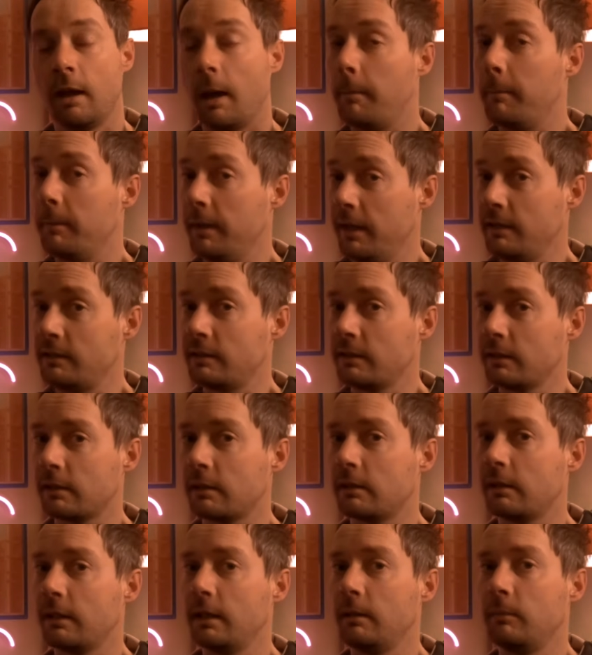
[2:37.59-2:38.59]
amazing to
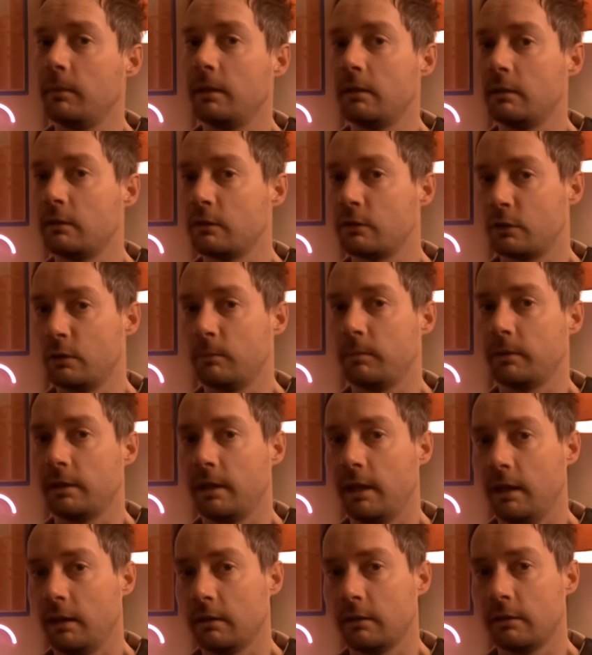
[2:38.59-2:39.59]
climb in, super
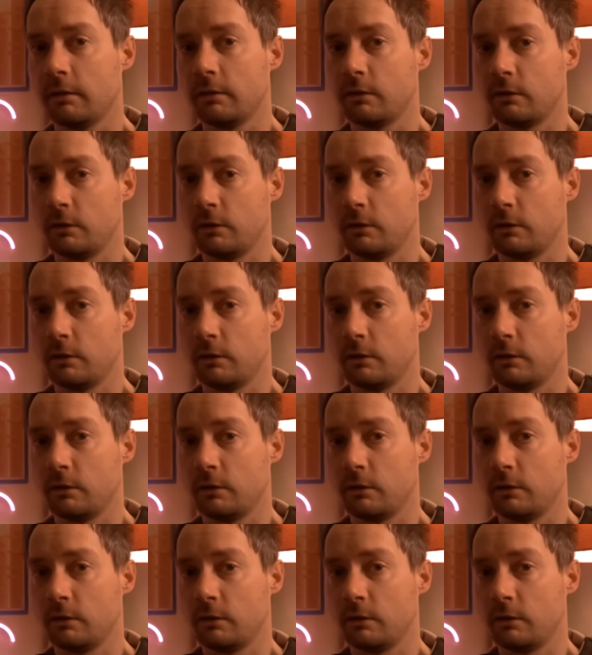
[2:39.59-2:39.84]
technical,